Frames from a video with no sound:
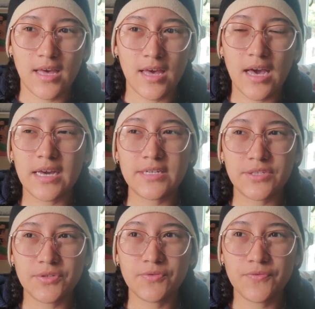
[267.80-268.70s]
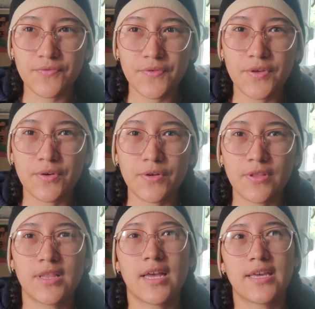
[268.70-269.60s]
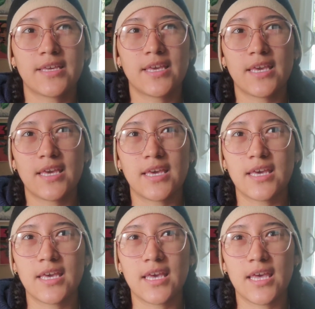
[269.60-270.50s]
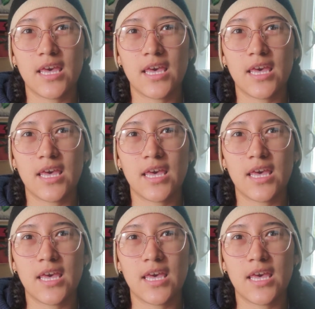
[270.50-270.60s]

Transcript: I do feel like it